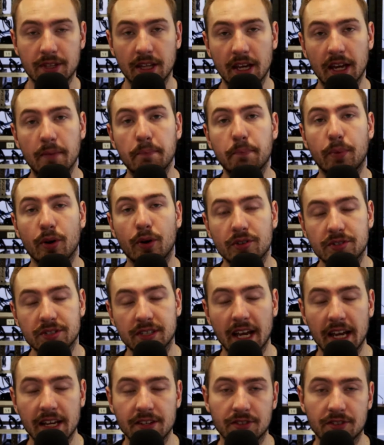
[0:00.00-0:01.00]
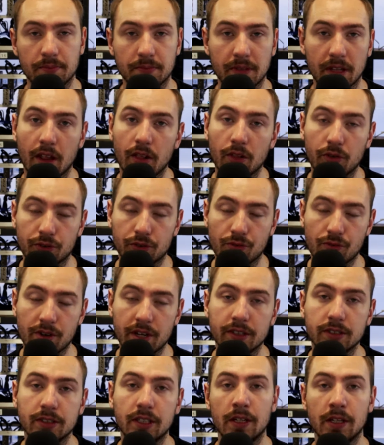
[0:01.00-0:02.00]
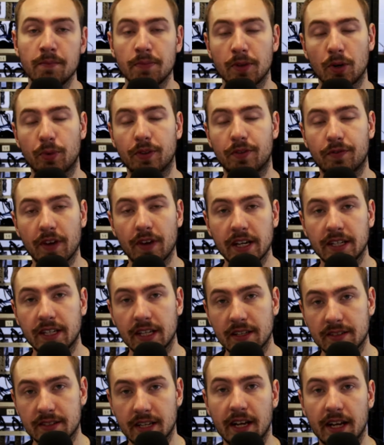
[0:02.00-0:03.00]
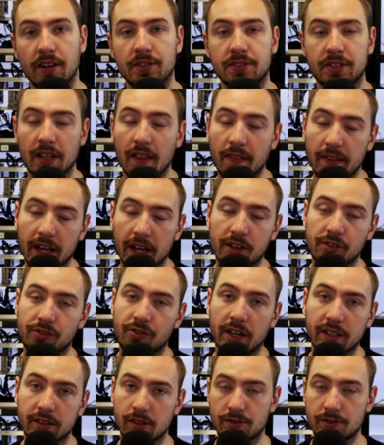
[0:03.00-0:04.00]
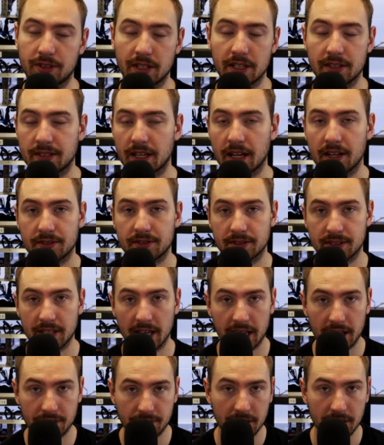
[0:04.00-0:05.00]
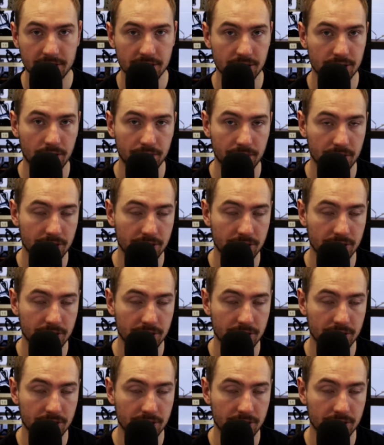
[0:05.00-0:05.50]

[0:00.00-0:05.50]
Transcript: They impersonate something that looks real with fake details, and then they extract those details and take advantage of you.